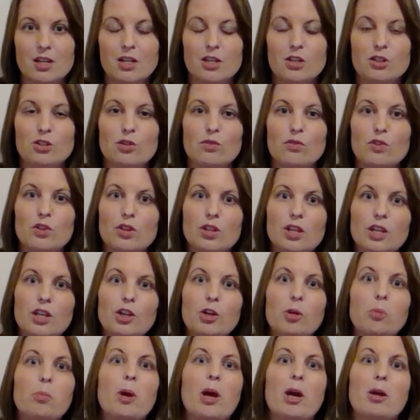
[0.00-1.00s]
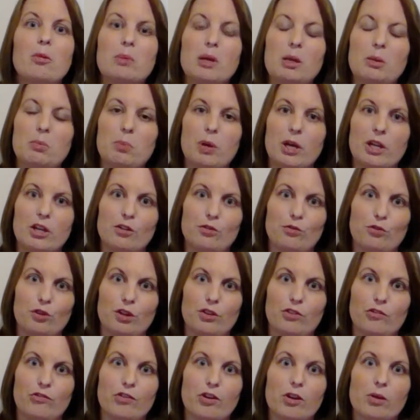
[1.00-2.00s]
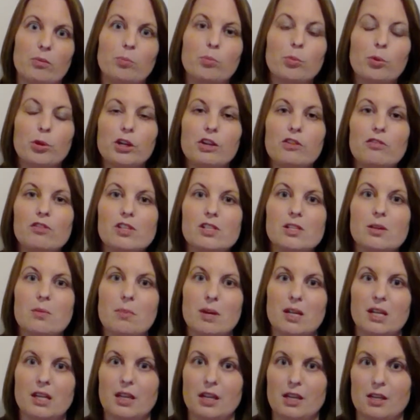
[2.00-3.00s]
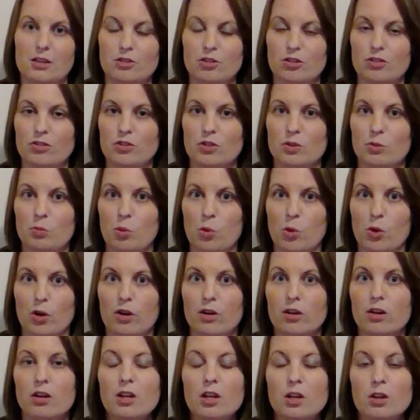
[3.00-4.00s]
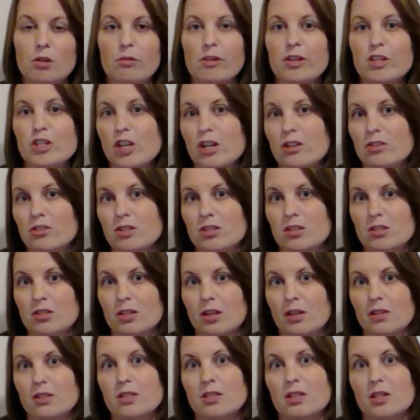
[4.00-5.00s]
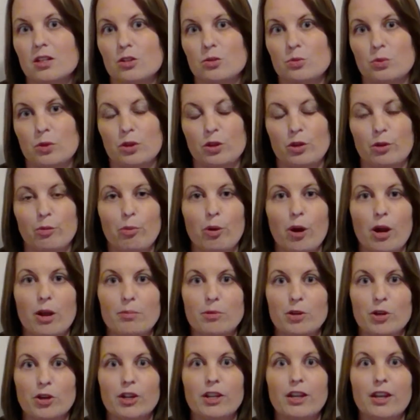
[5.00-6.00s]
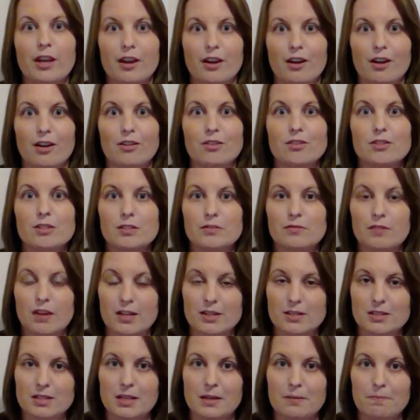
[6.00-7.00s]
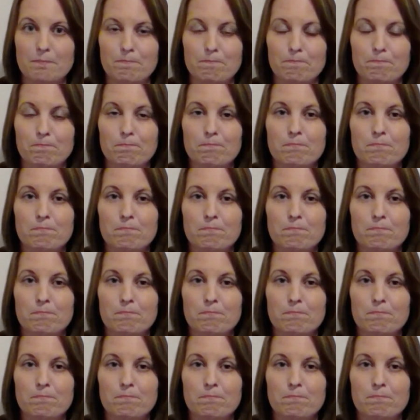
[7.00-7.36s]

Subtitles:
So if you think your pet may benefit from pre-visit medication support, reach out and discuss this with your primary care vet team.